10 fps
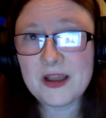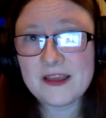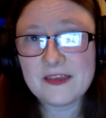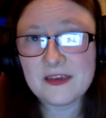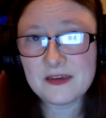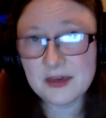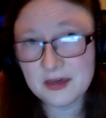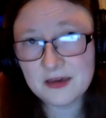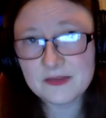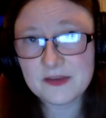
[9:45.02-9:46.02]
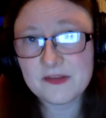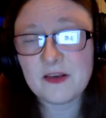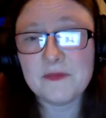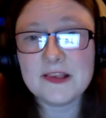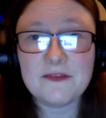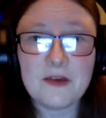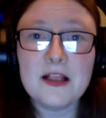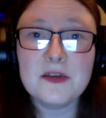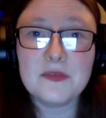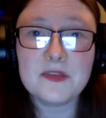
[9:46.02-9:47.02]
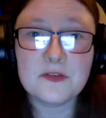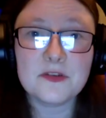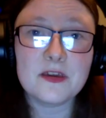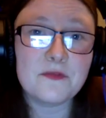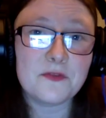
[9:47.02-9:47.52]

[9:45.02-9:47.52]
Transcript: while I think there is obviously value in studying